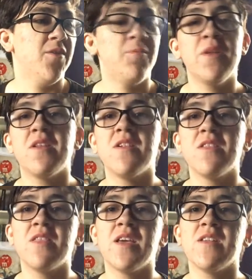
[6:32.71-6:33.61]
Mental
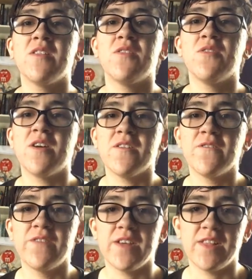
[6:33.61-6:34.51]
health days do not
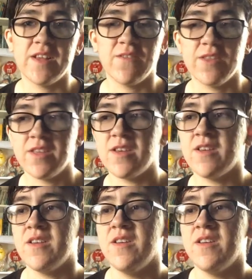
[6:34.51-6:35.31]
fix everything.